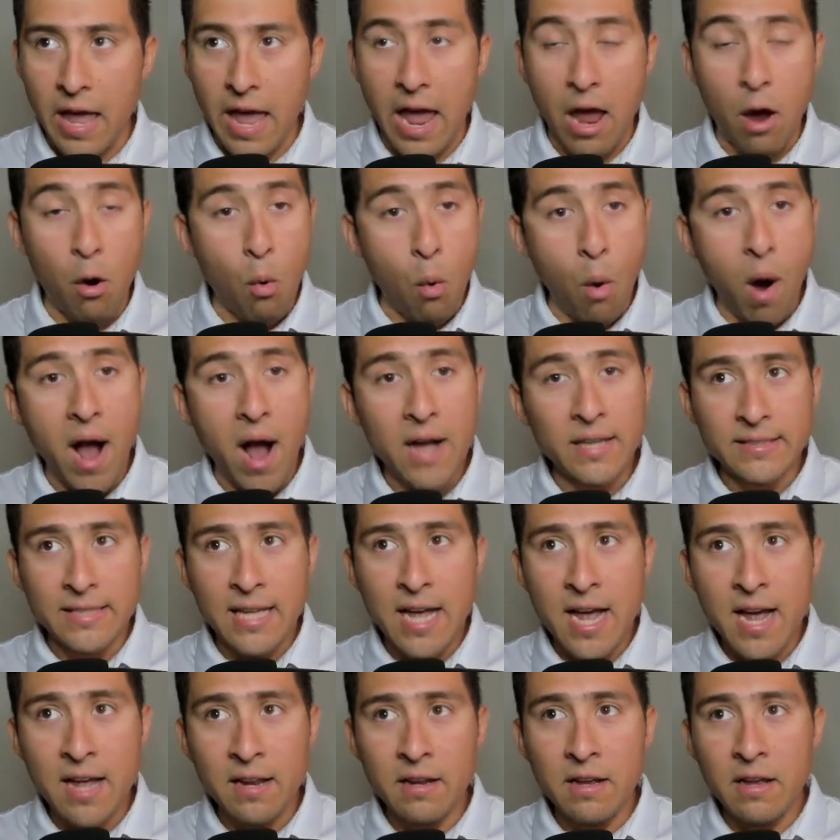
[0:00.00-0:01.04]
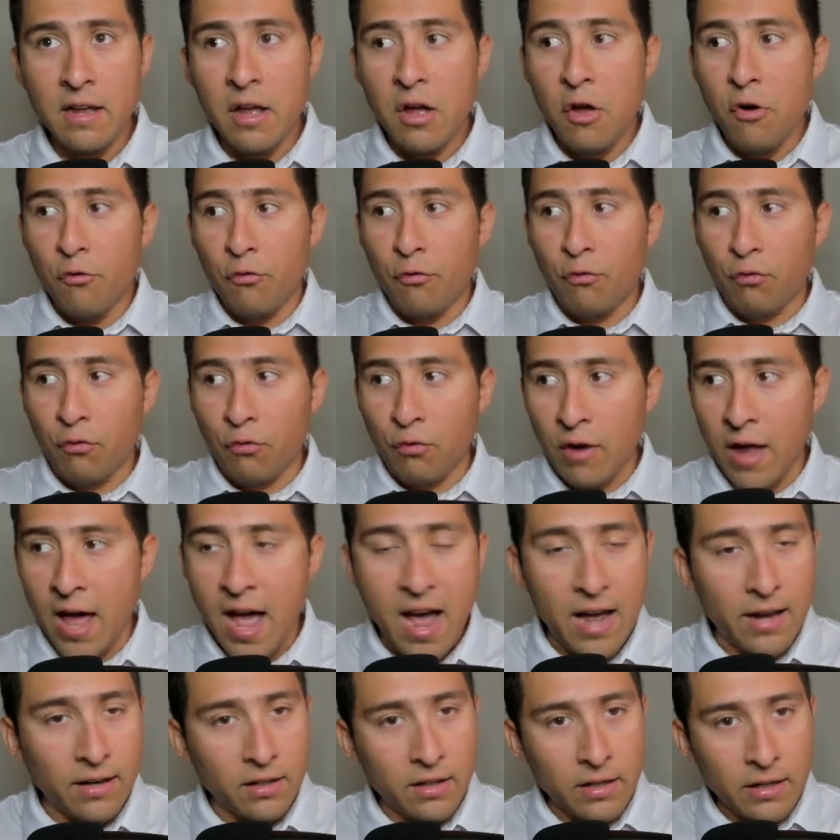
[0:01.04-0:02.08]
And why is that?
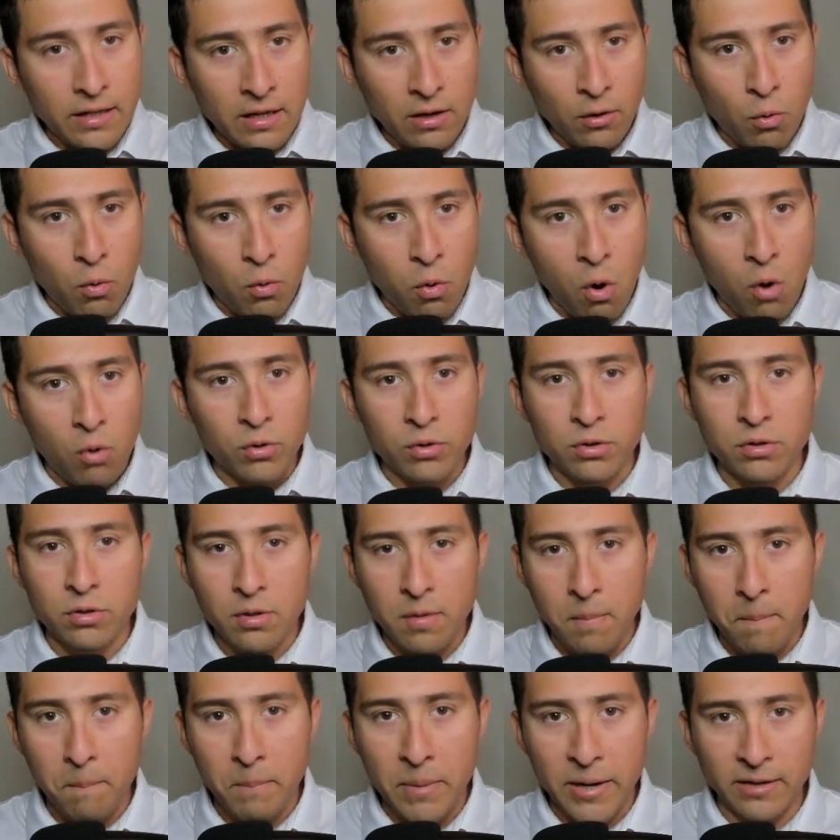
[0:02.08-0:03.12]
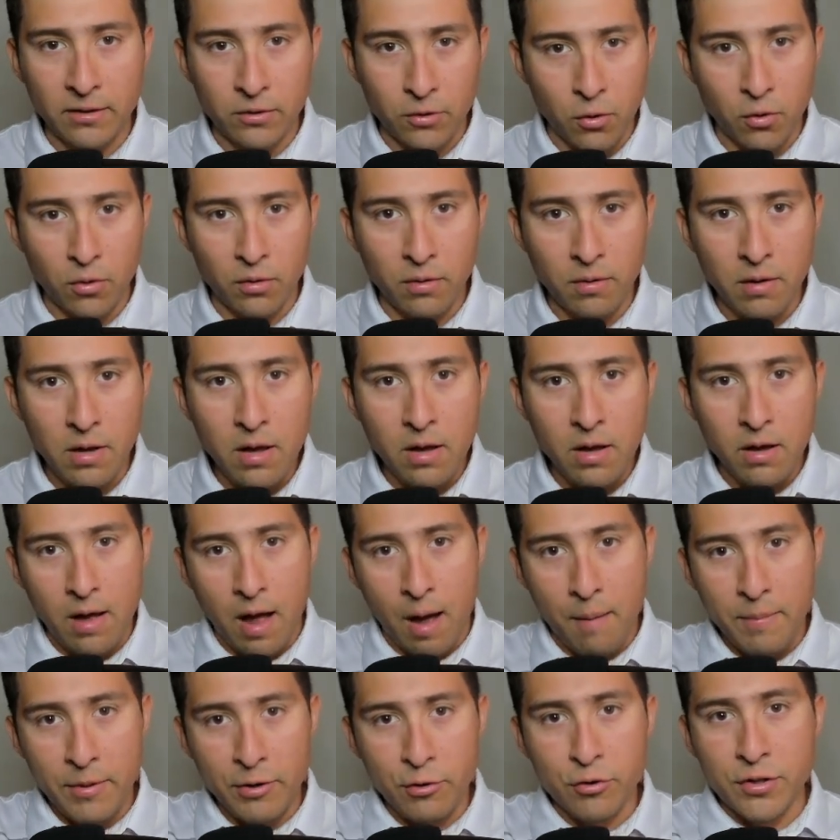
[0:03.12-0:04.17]
Flat, in quotes, Bitcoin.
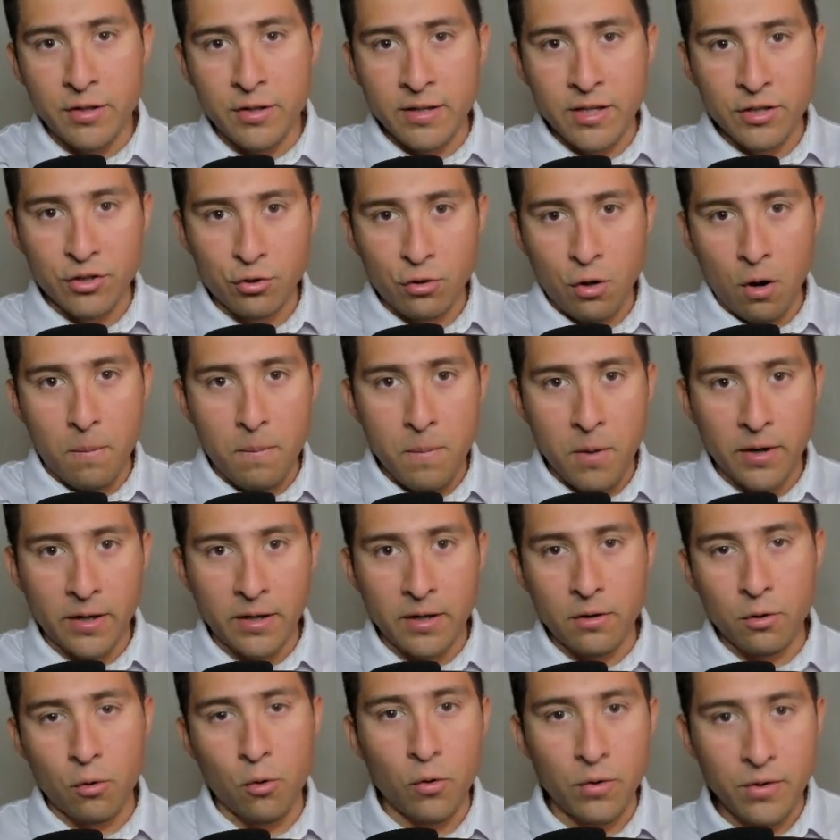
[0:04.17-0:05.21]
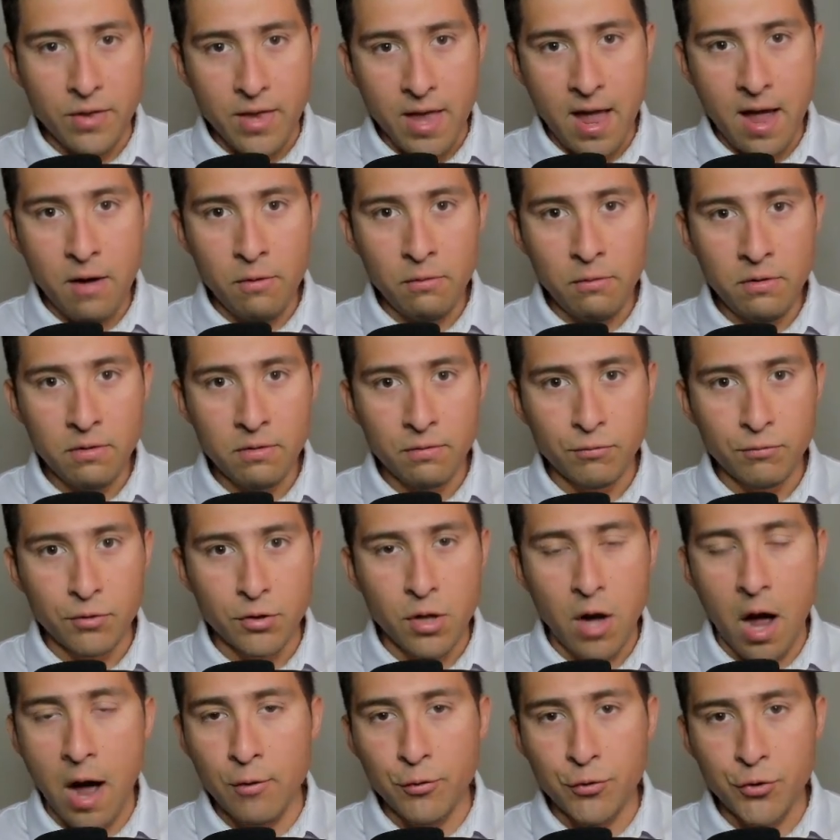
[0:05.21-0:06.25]
I mean, you see the stock market going down.
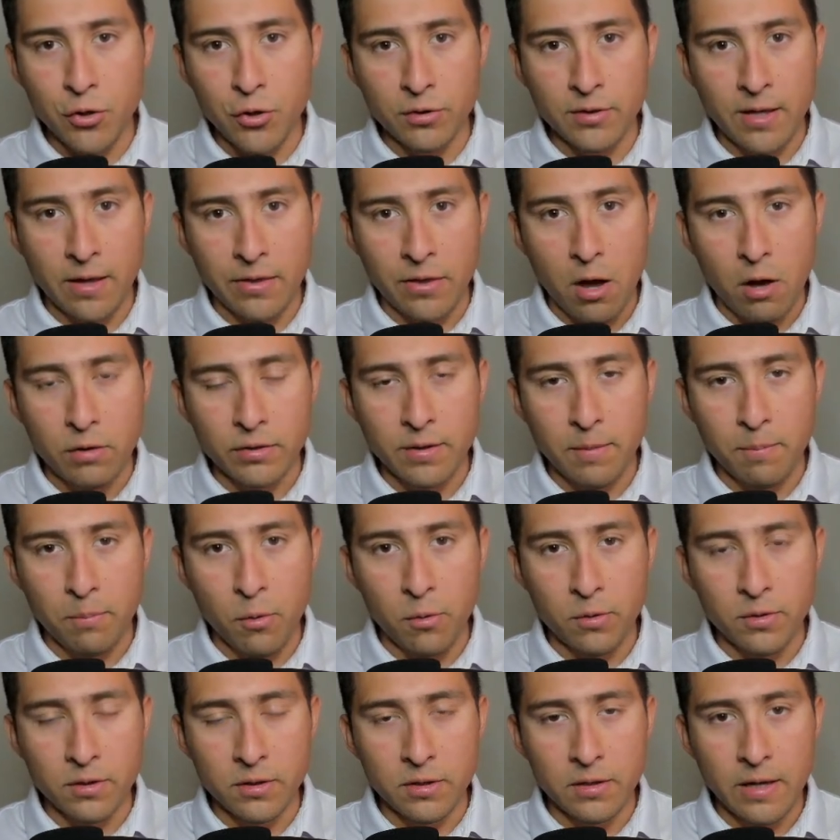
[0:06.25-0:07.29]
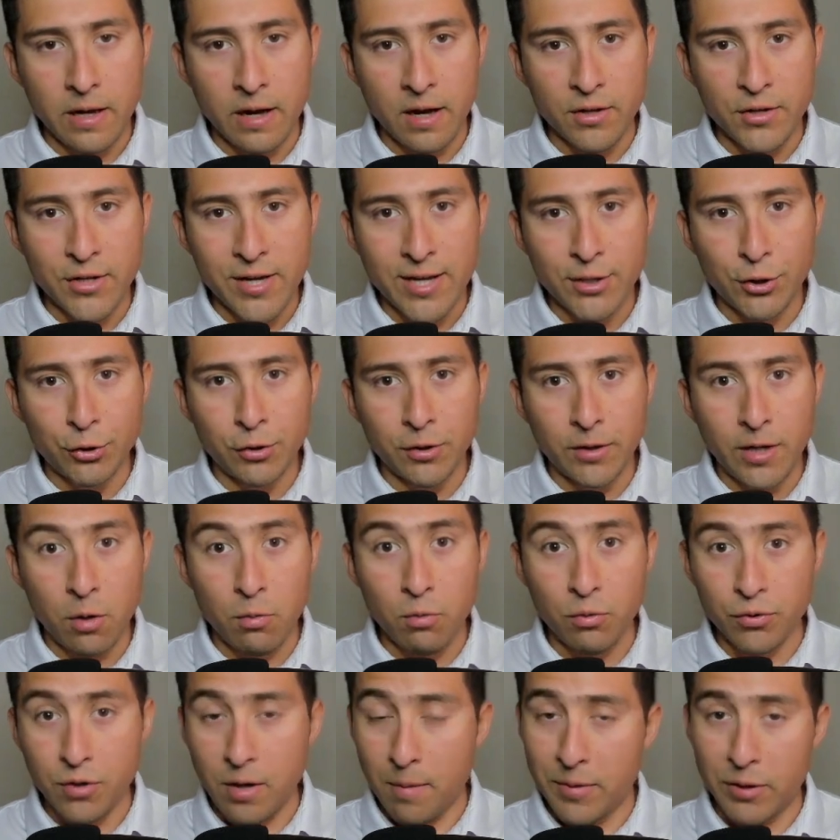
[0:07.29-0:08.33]
Dow Jones 1,000 points yesterday
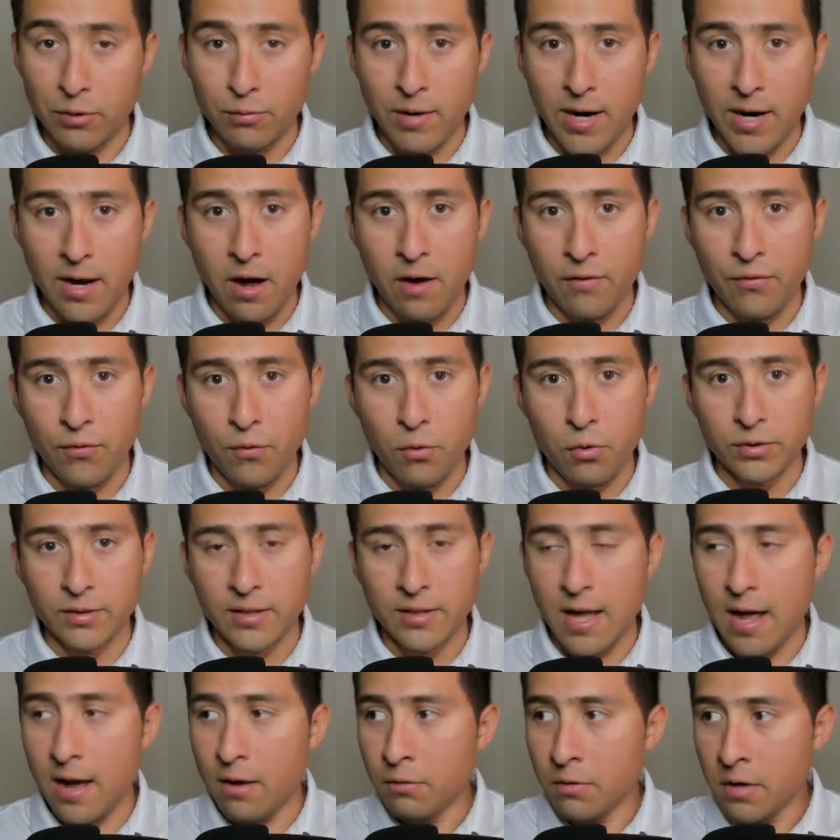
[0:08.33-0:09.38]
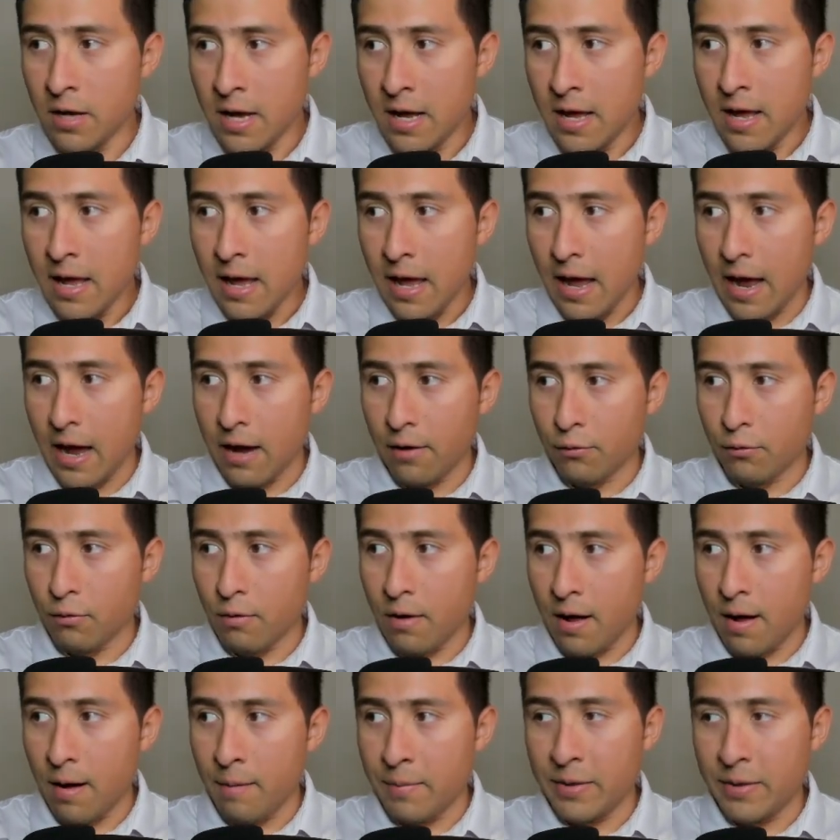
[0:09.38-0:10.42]
was, I mean, right now, of course, down. And
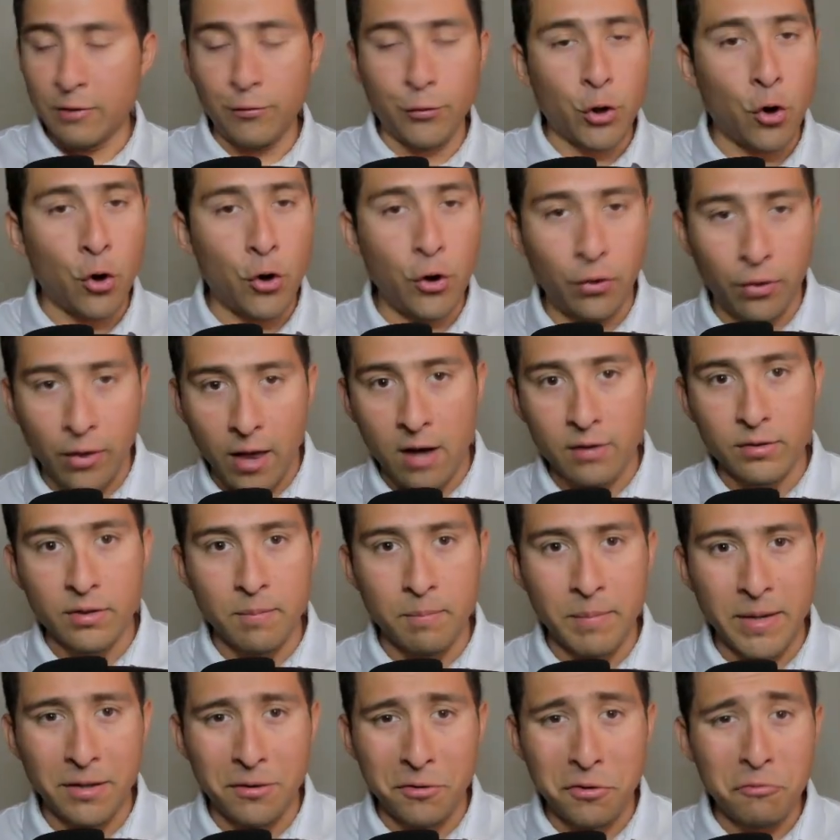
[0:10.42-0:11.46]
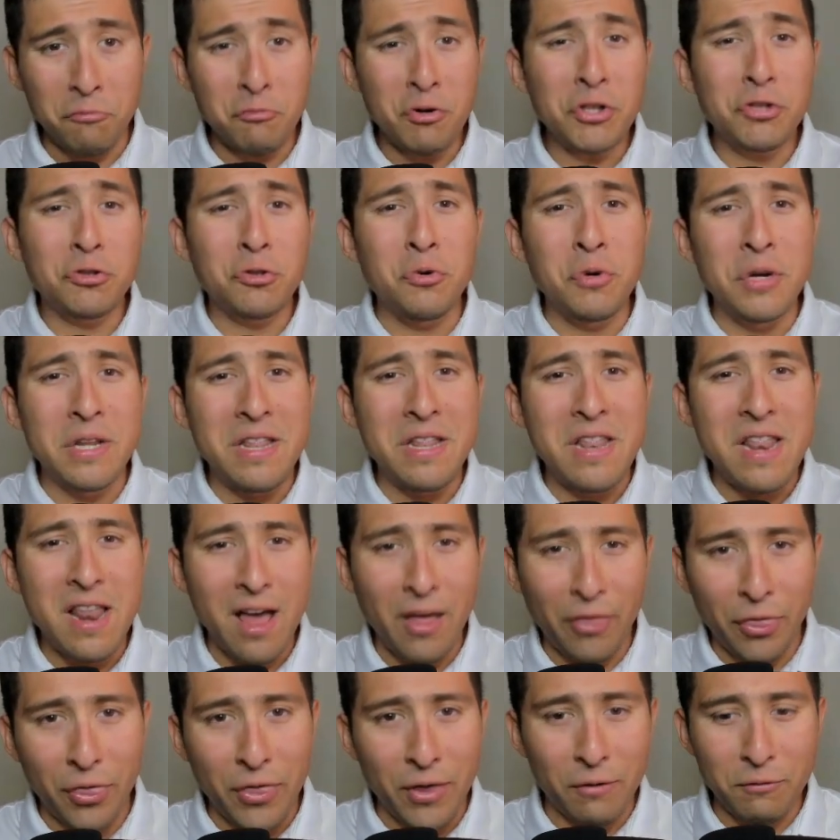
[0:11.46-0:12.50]
I mean, 30,000 Bitcoin. We're doing
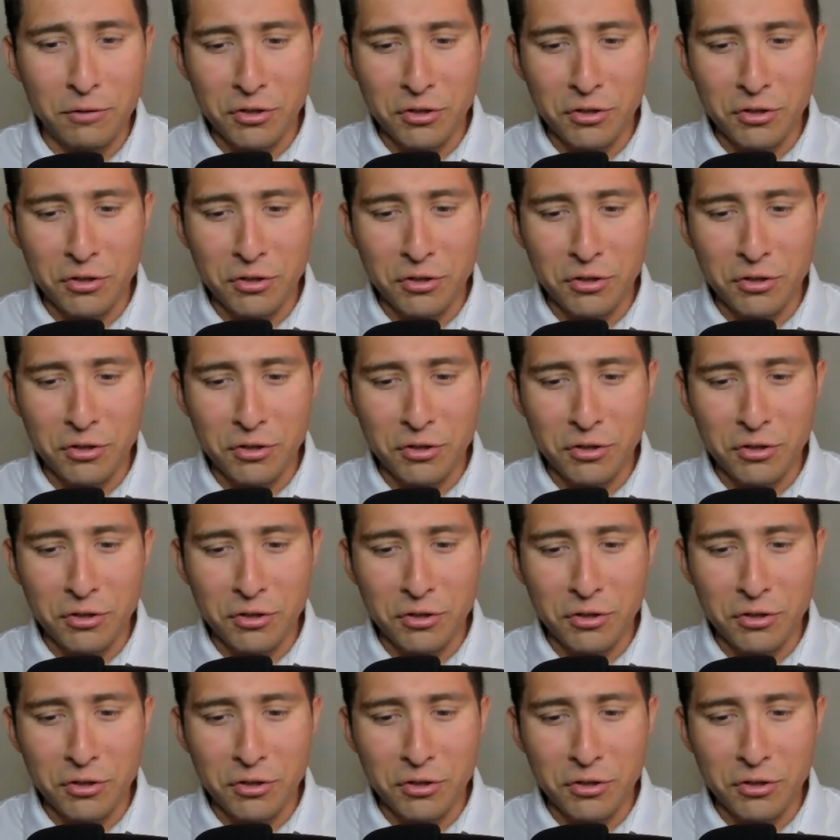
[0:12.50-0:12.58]
nothing.